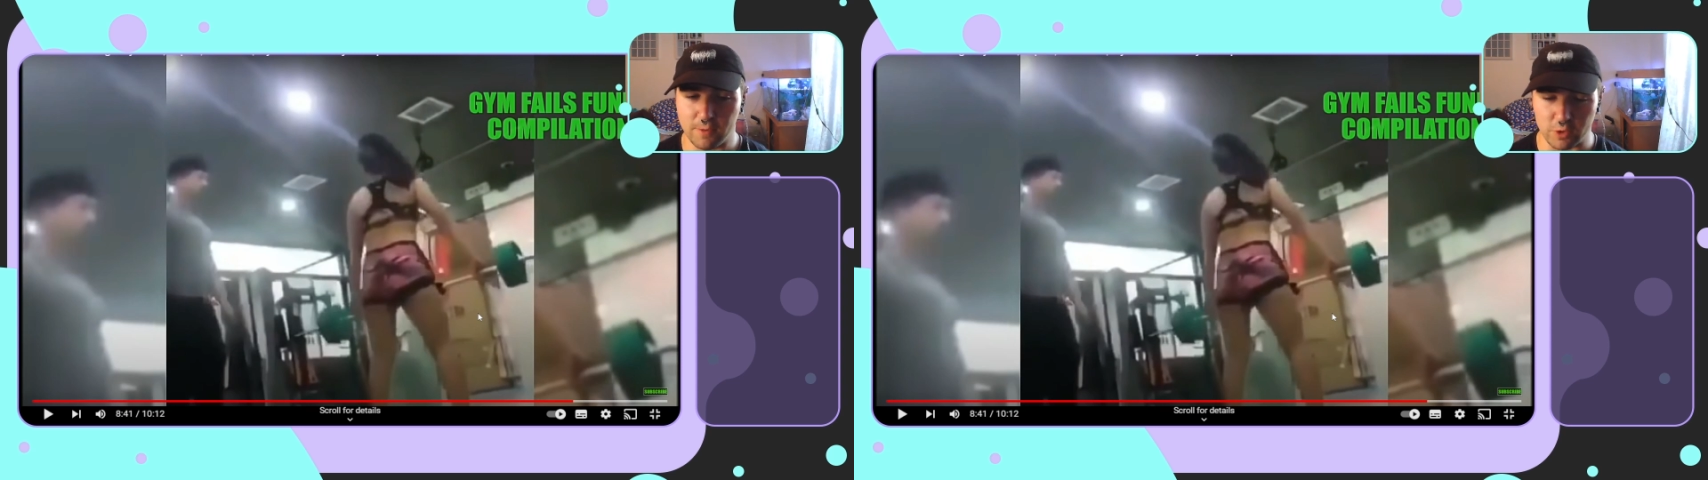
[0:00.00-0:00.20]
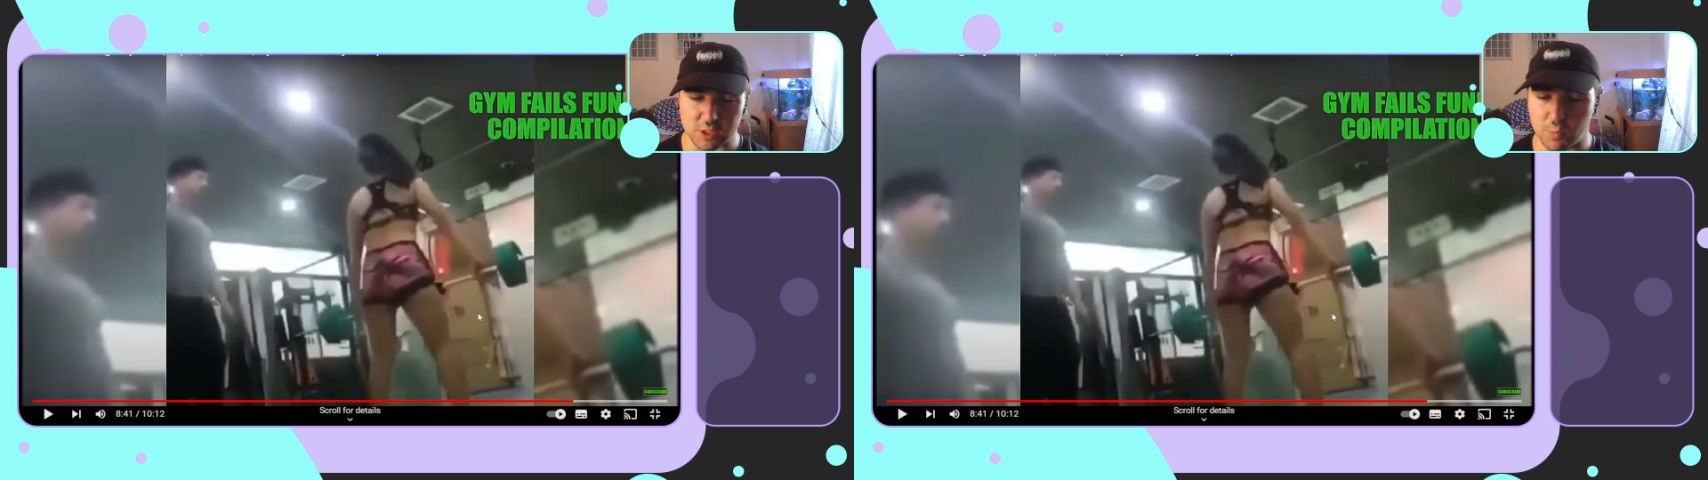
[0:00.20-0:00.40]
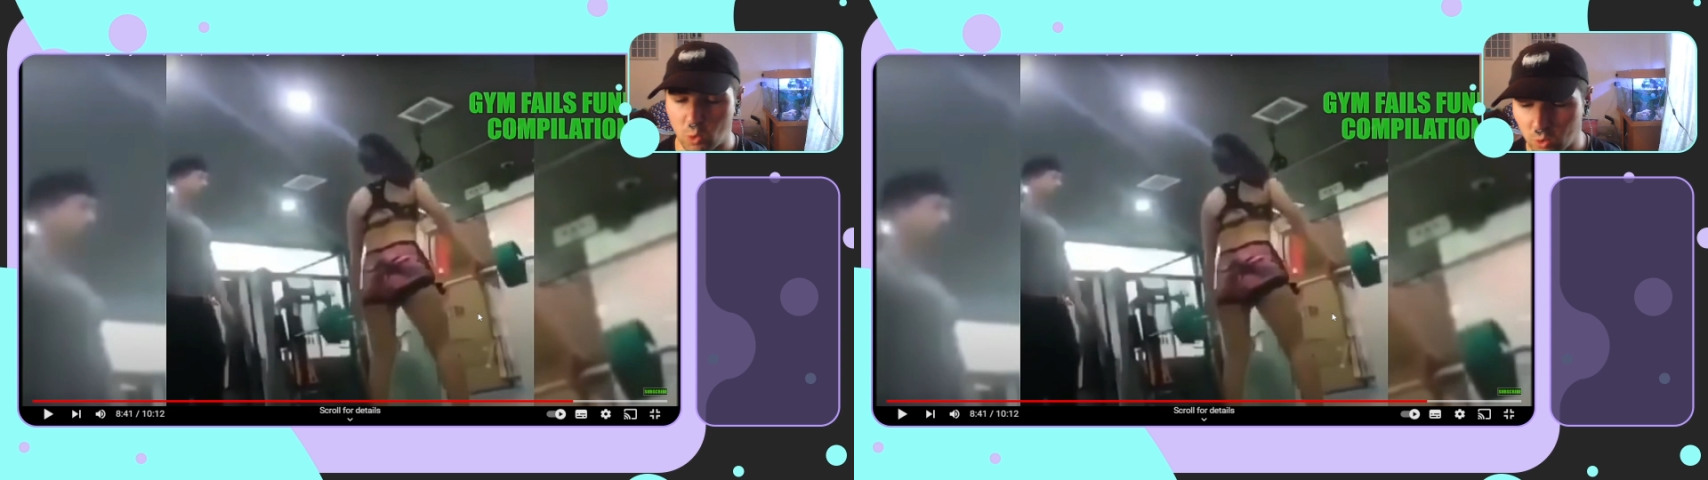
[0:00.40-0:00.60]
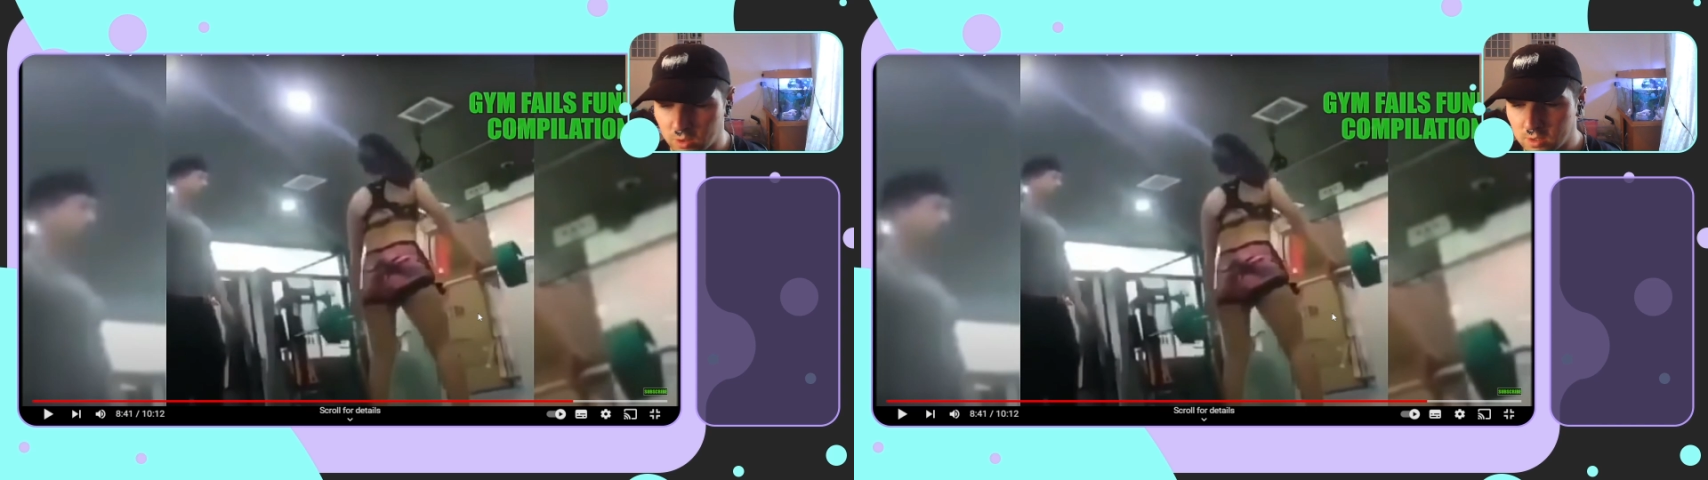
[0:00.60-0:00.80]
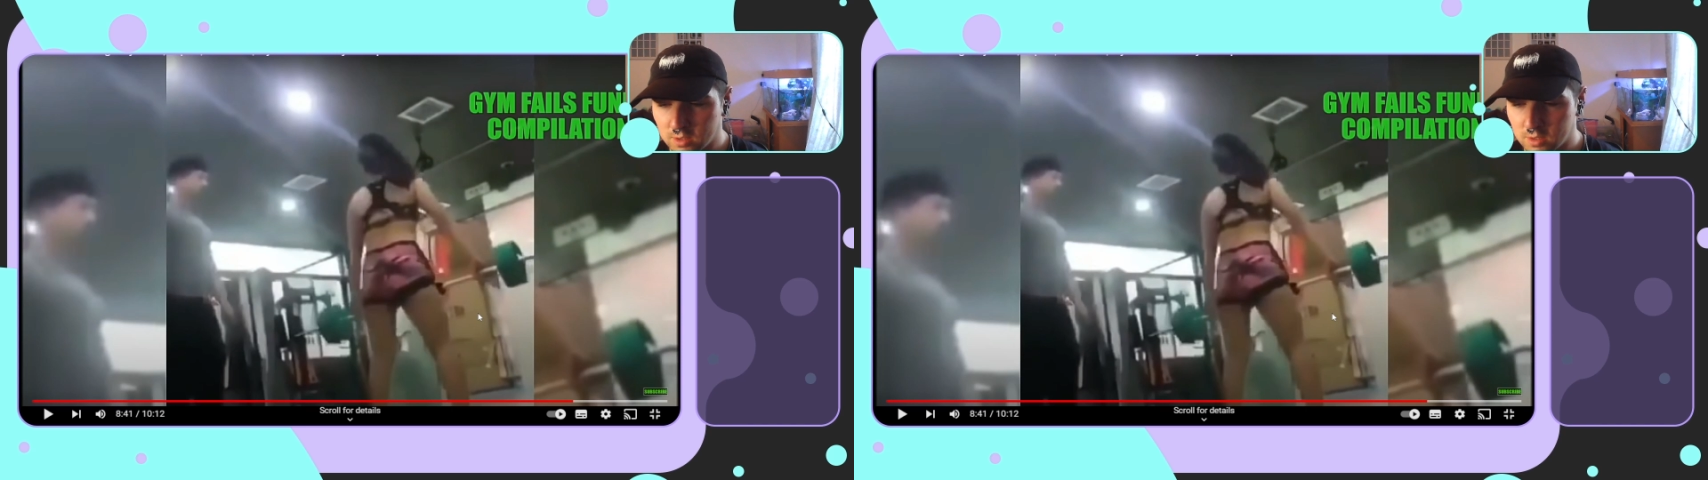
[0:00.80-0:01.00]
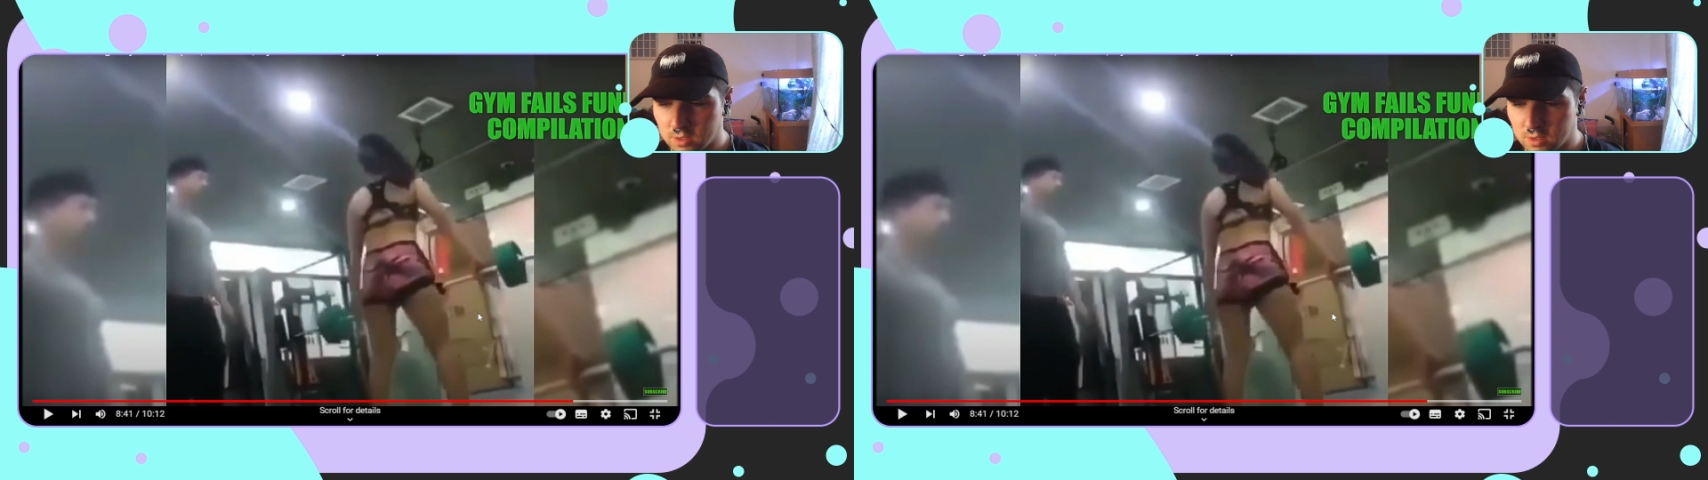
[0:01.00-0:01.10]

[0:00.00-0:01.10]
for the sport.